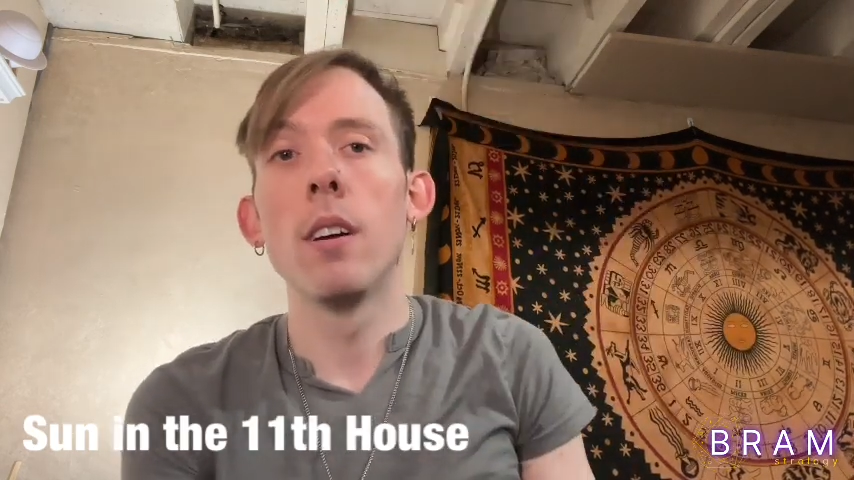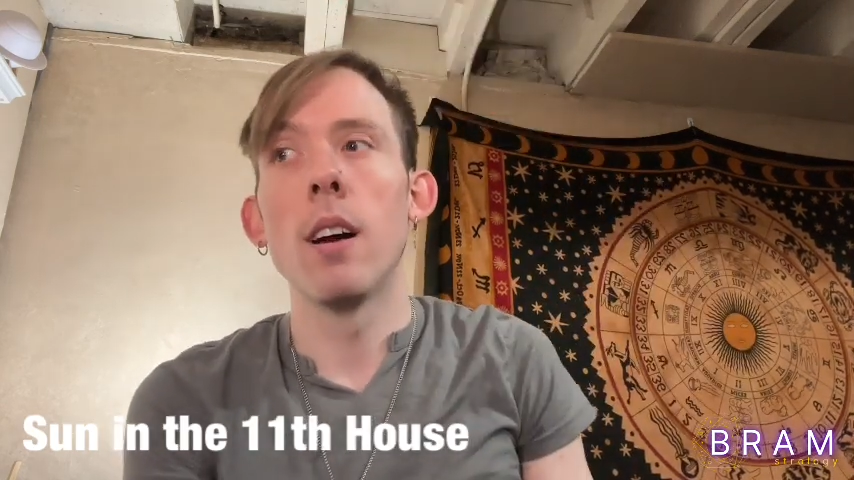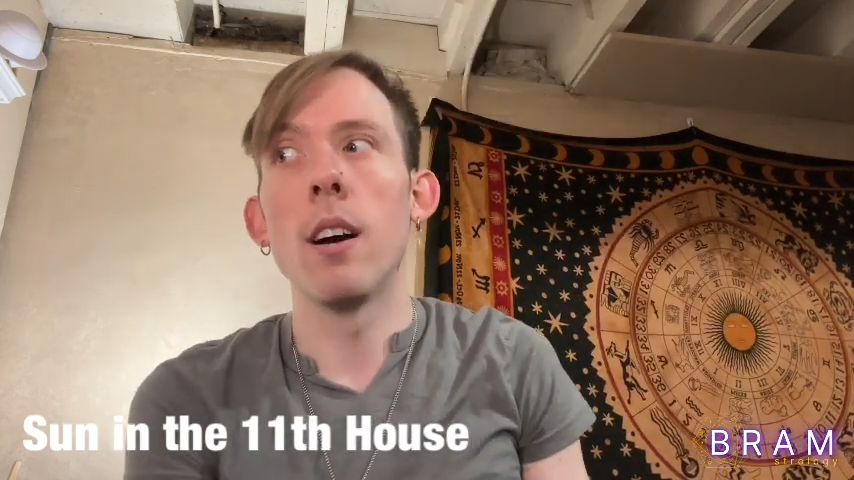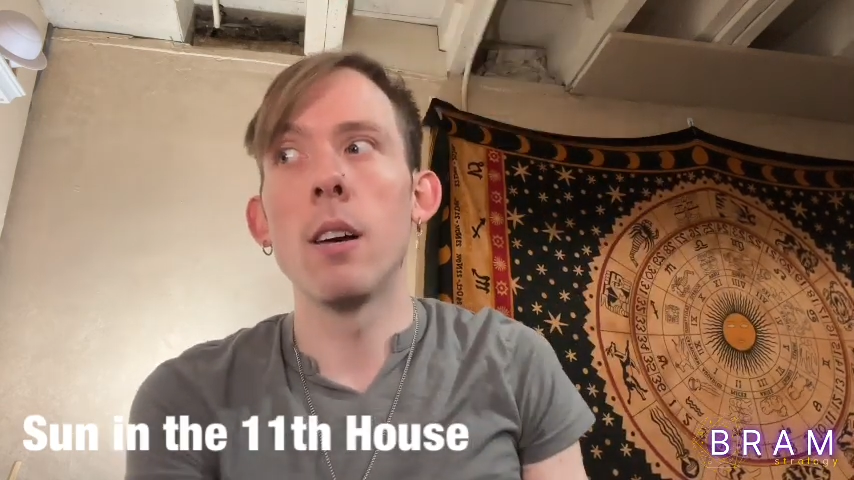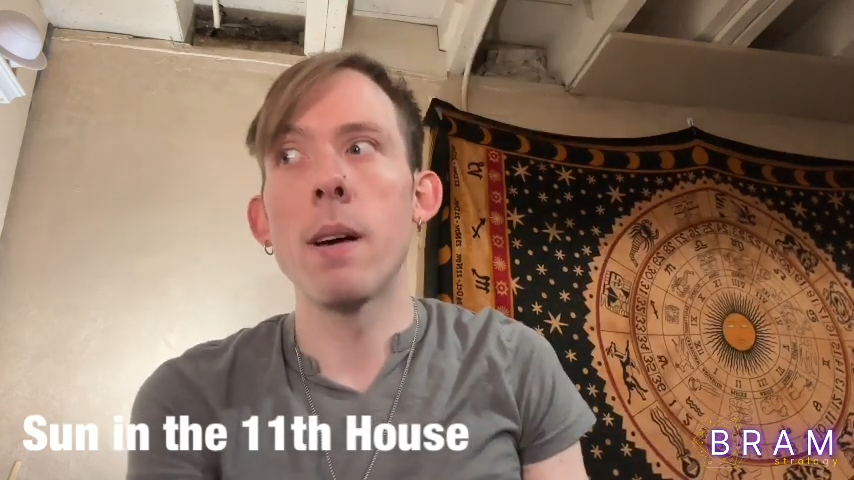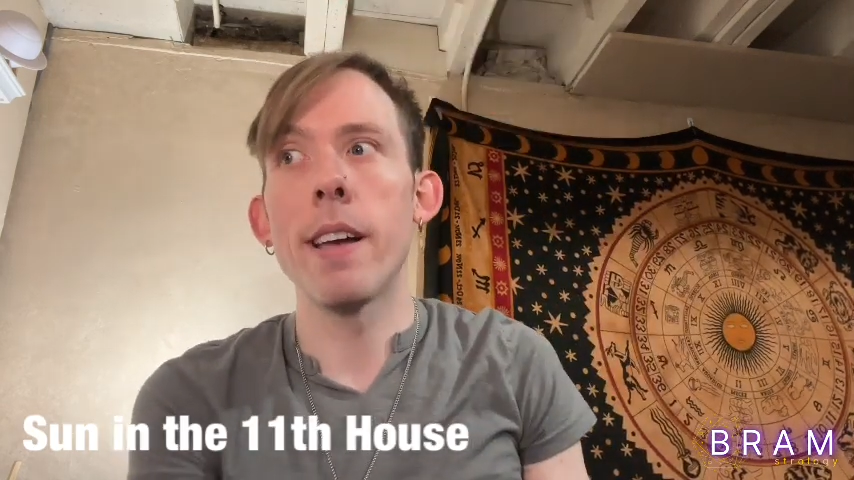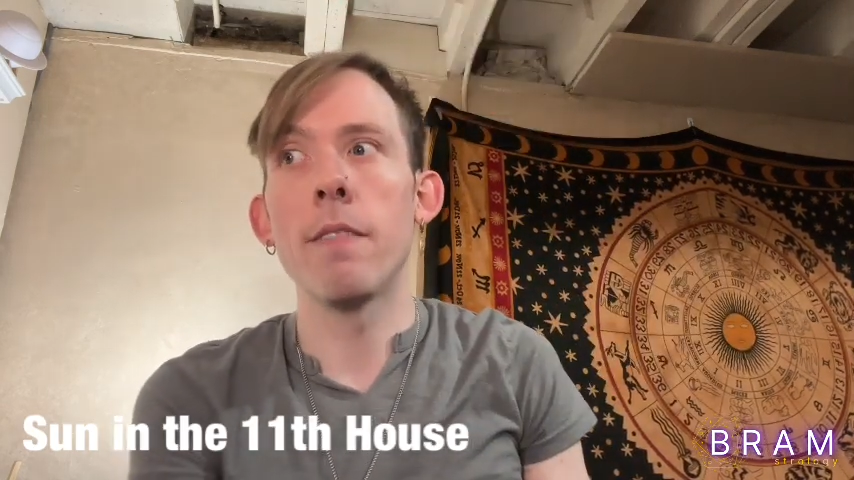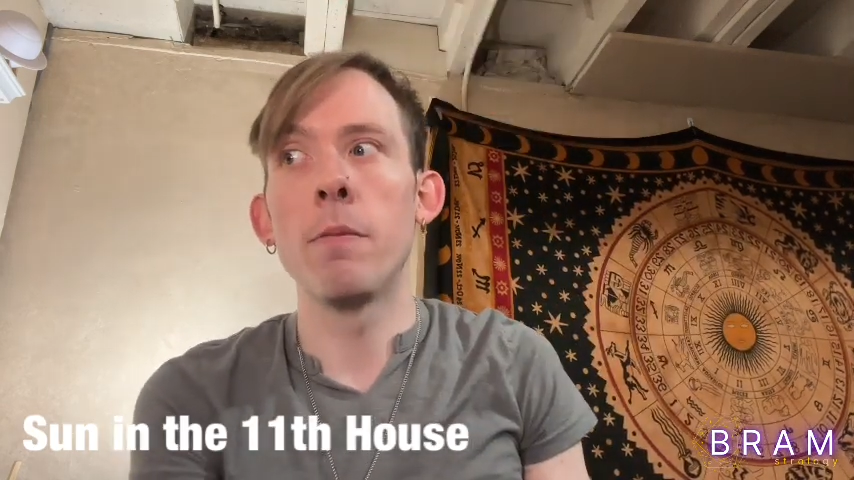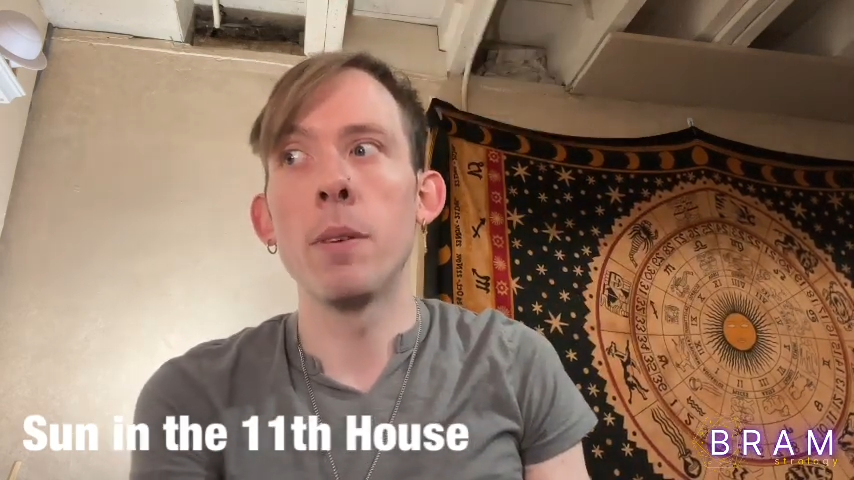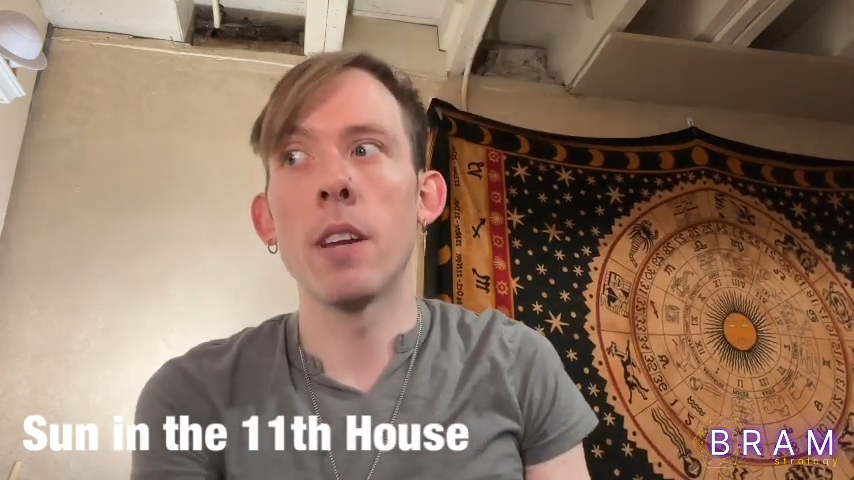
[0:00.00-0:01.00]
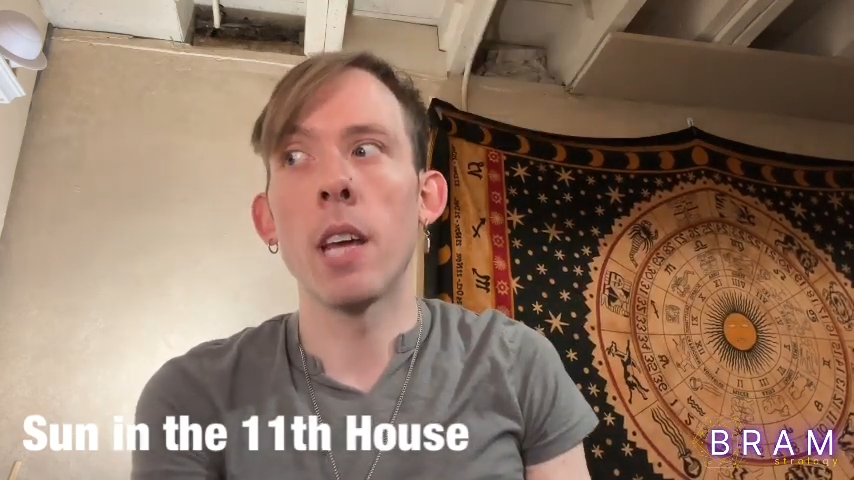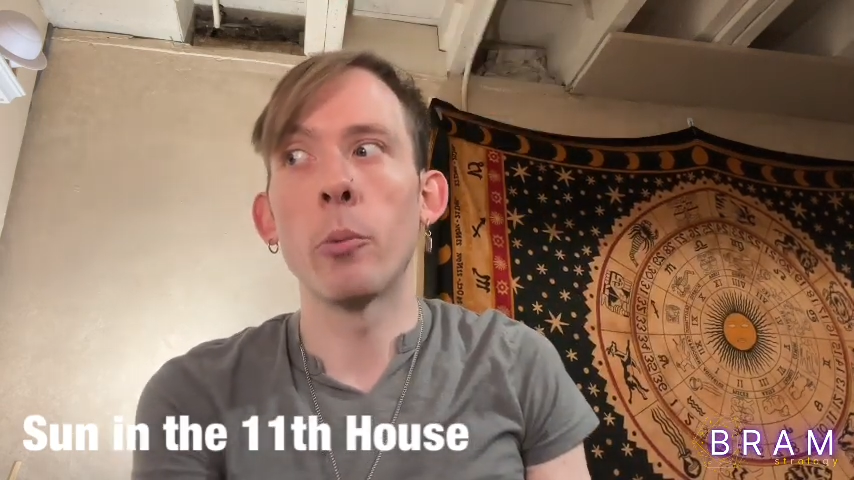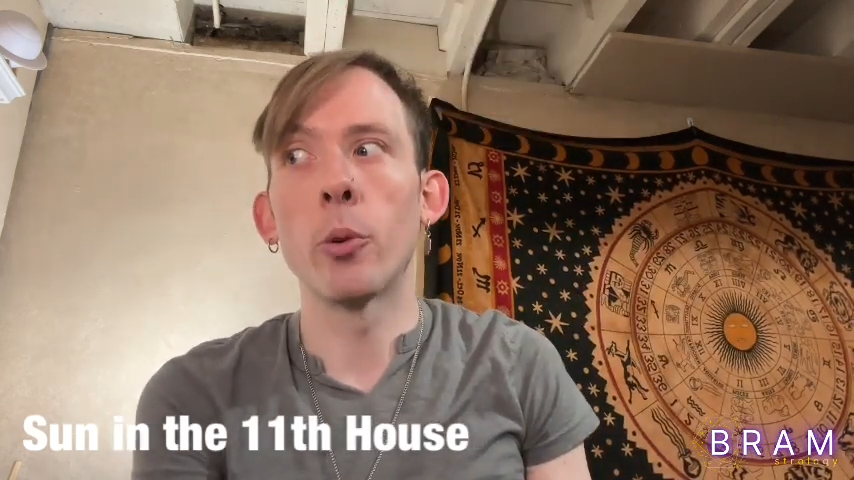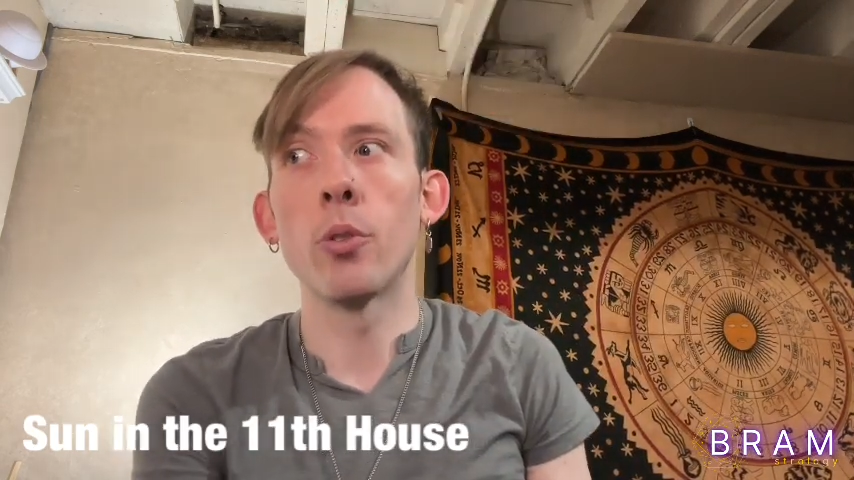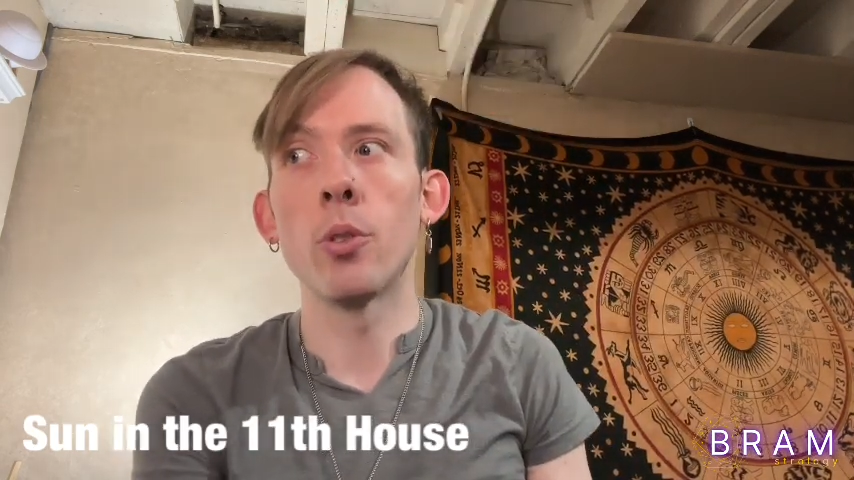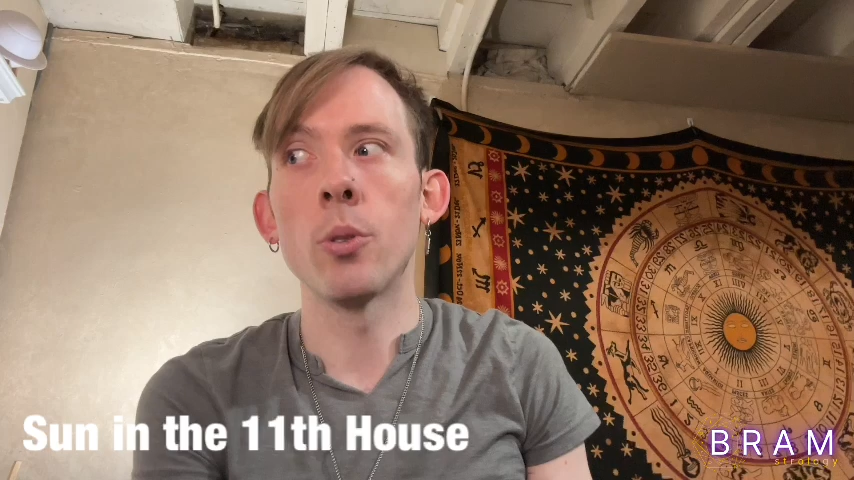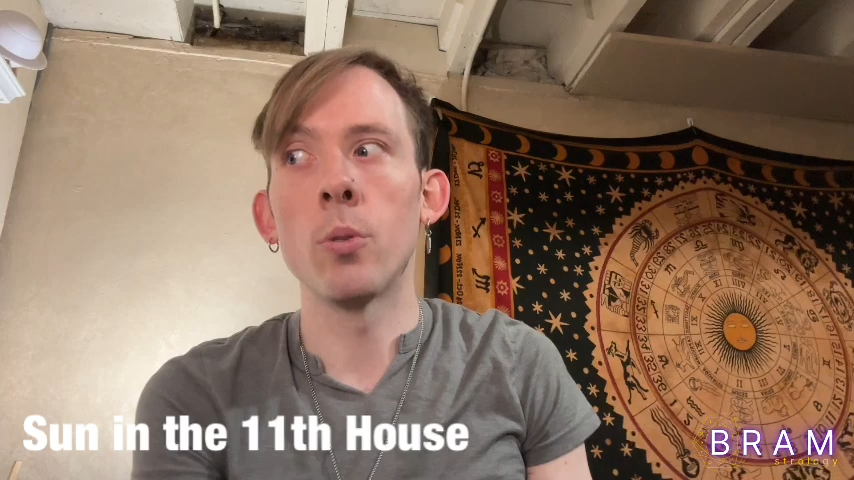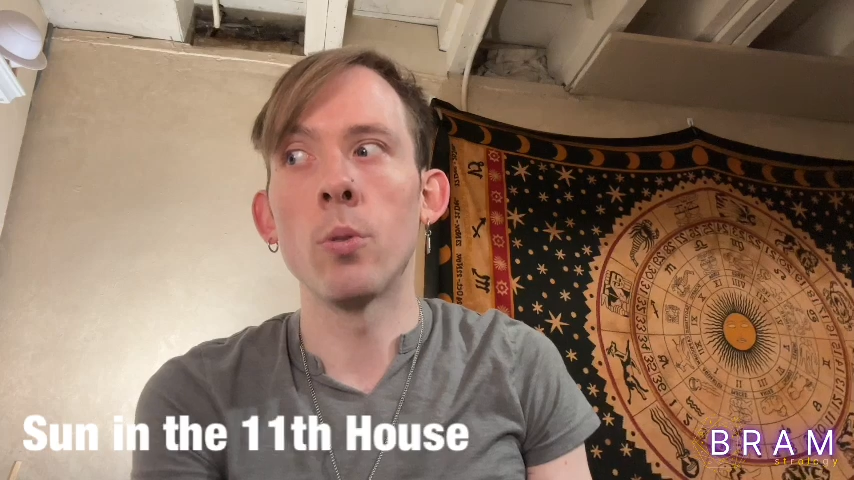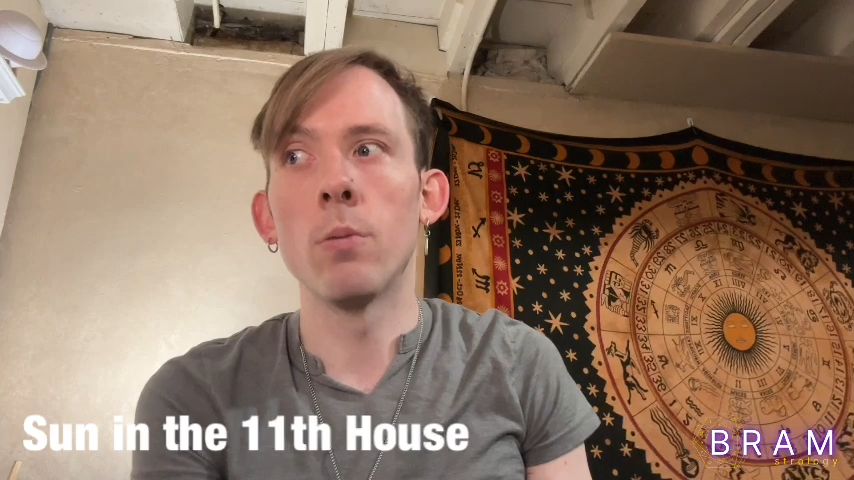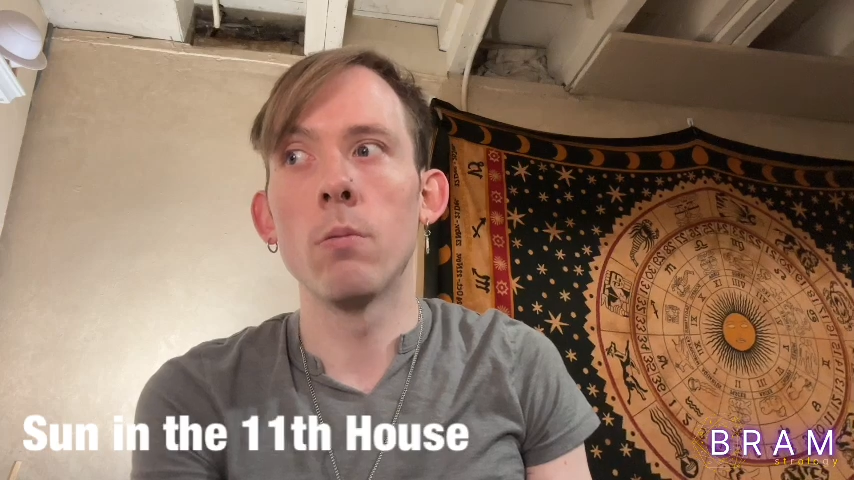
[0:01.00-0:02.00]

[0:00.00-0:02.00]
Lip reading: I have been able to